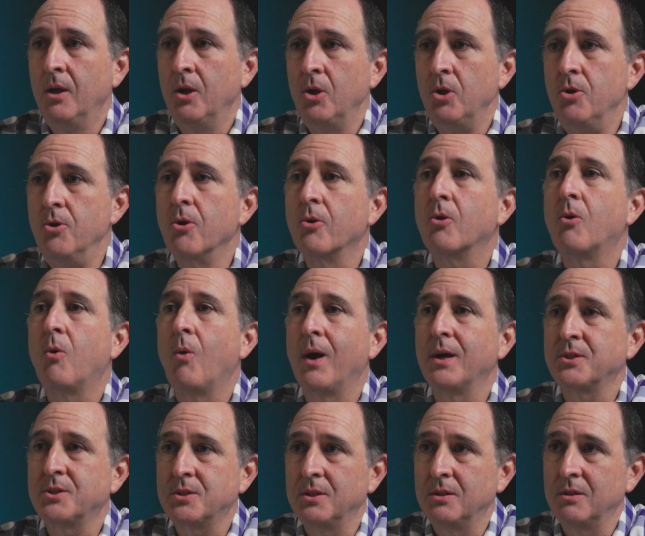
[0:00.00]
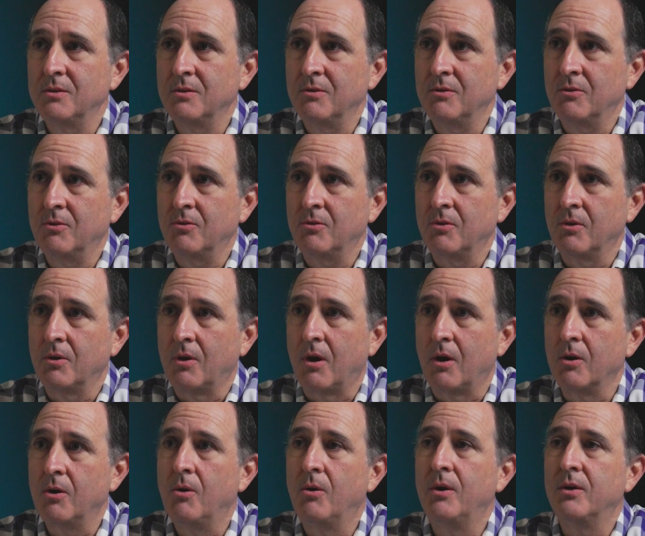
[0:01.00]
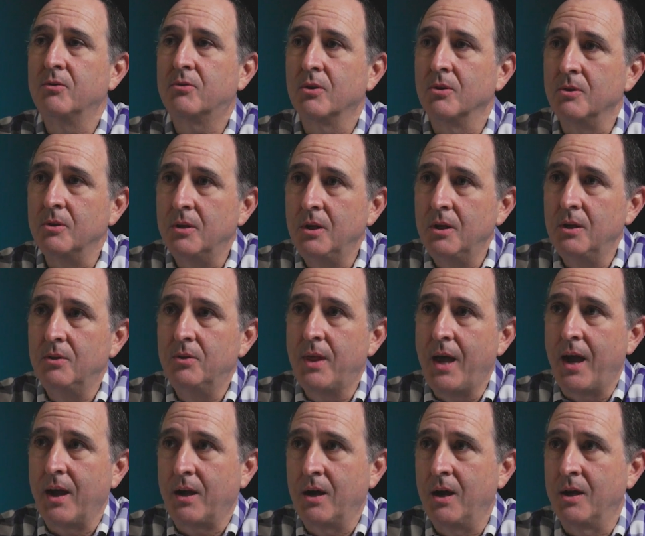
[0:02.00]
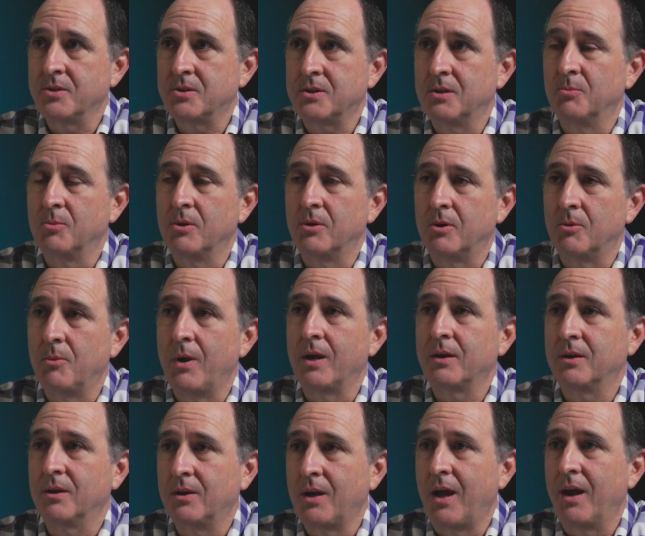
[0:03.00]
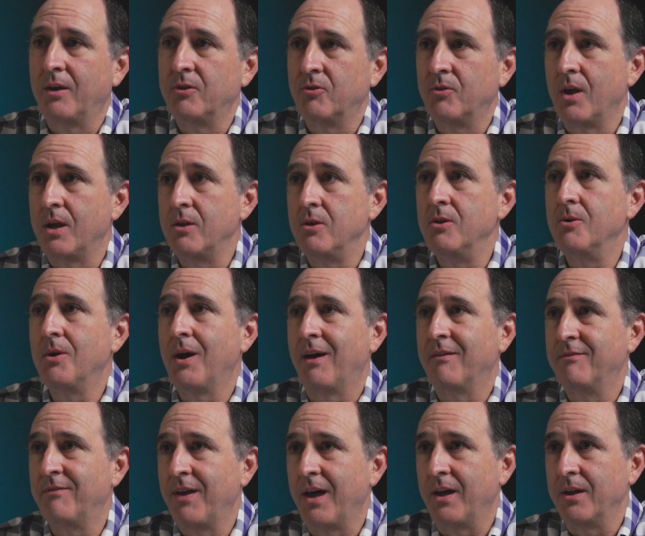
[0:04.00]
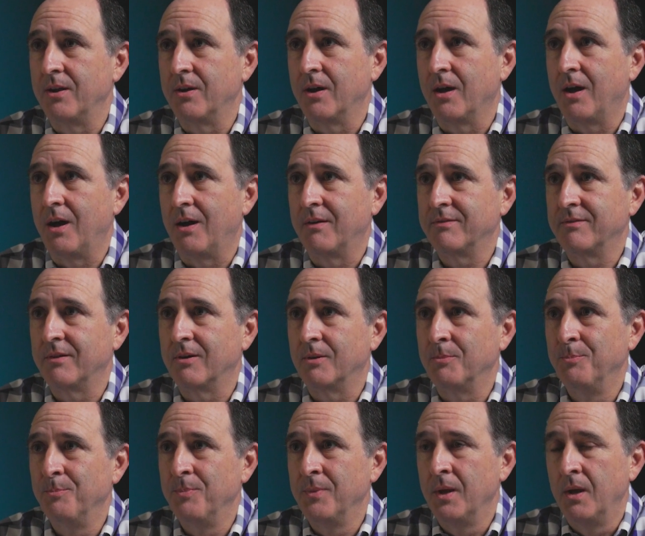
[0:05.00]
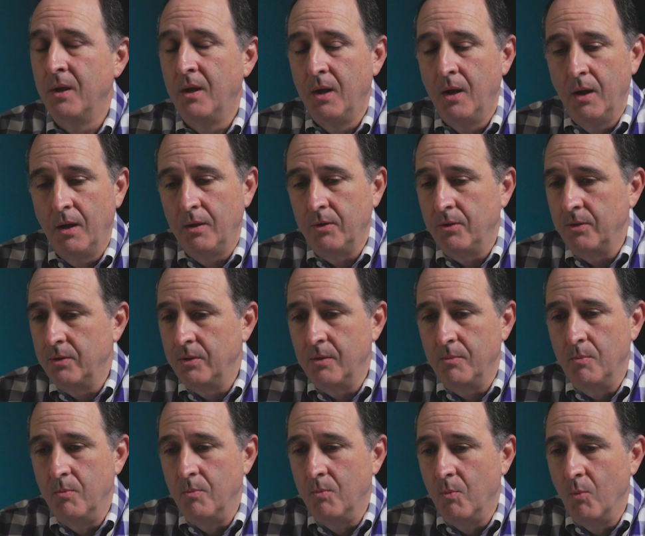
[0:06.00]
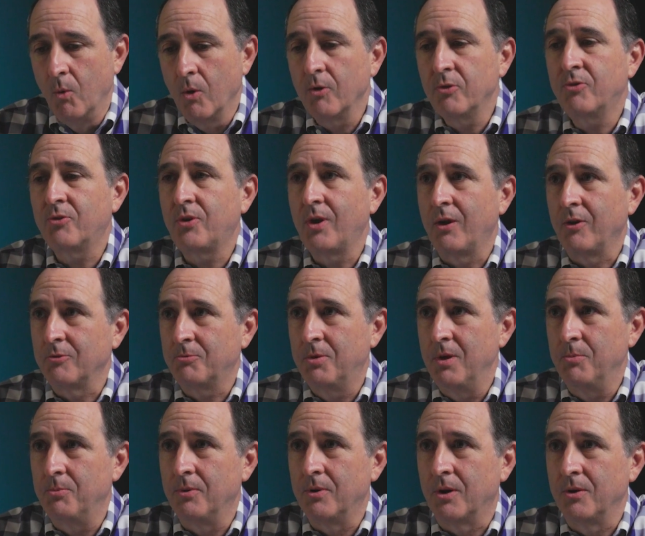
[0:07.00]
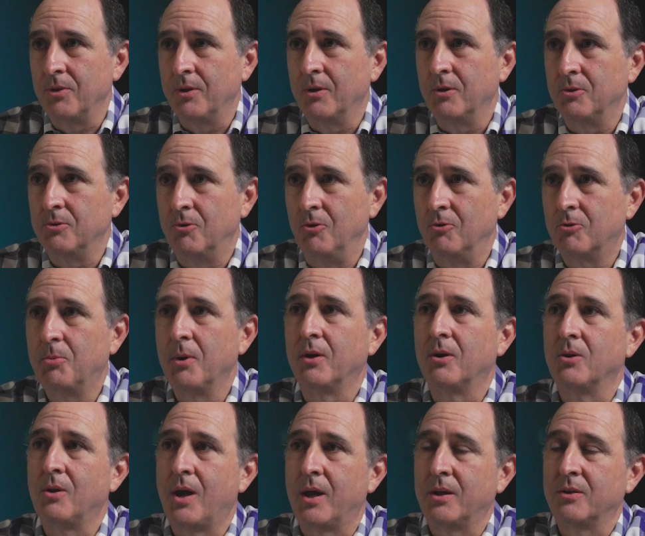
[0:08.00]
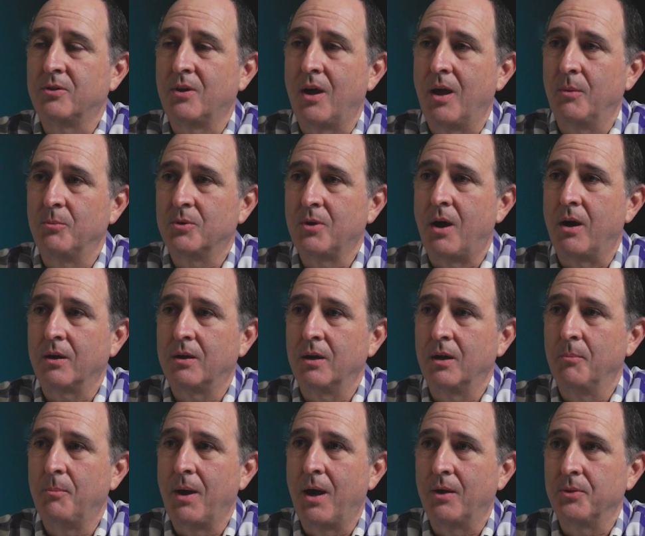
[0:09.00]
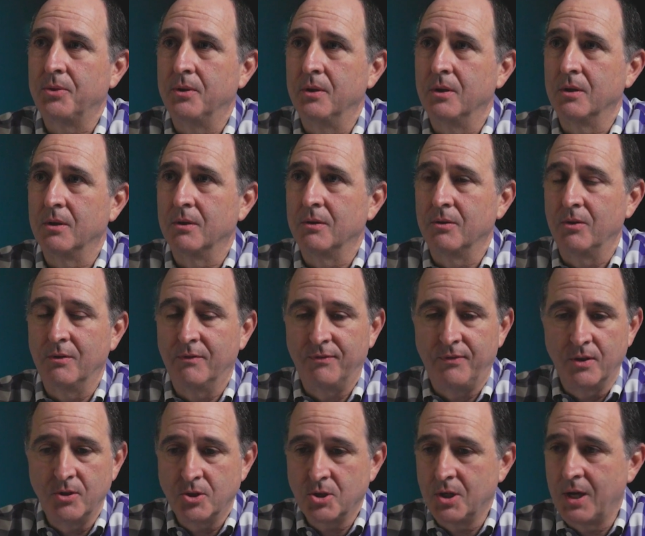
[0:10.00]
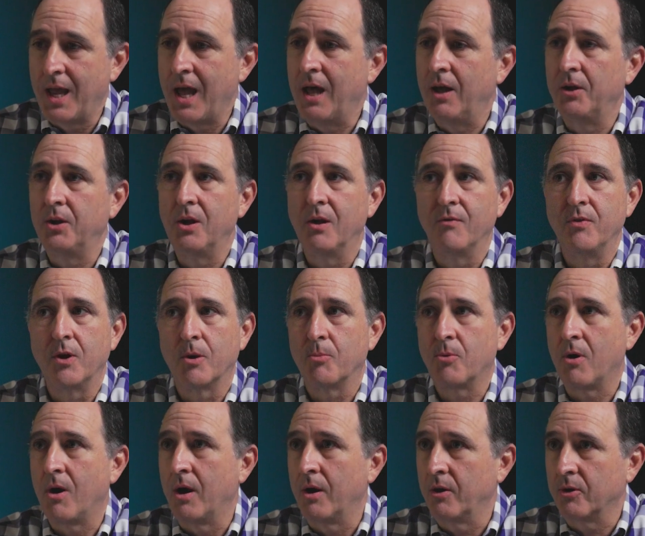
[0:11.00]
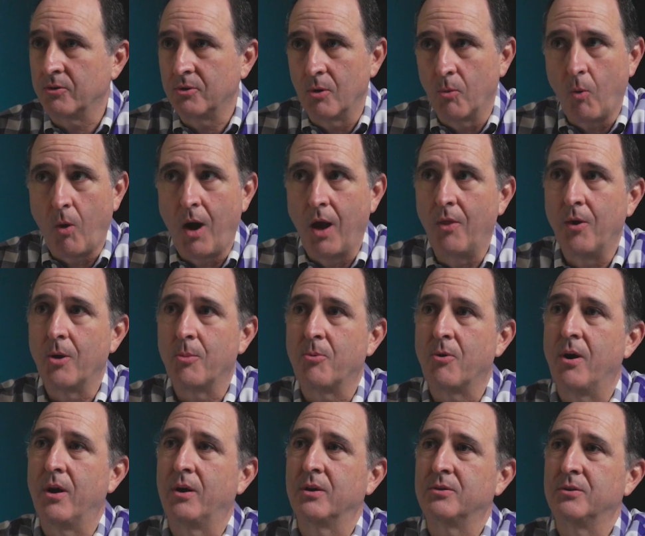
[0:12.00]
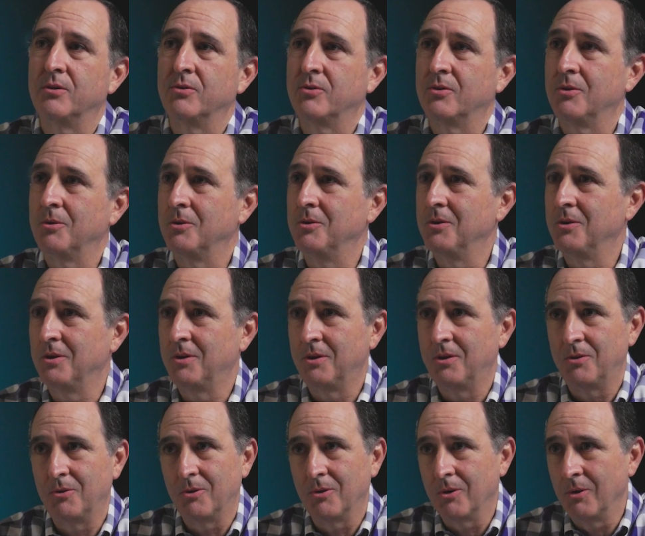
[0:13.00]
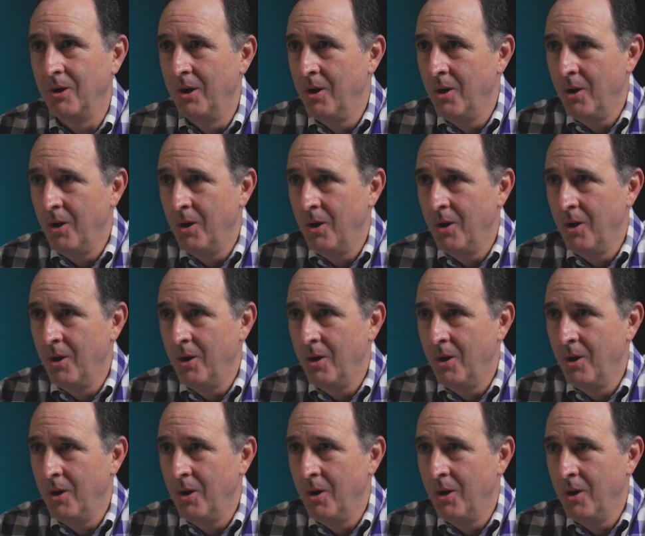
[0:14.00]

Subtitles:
your questions are going to lead that customer to recognize that you have value to offer. The worst salespeople are those who spend a lot of time talking about the functionality of their product or why their product is so good or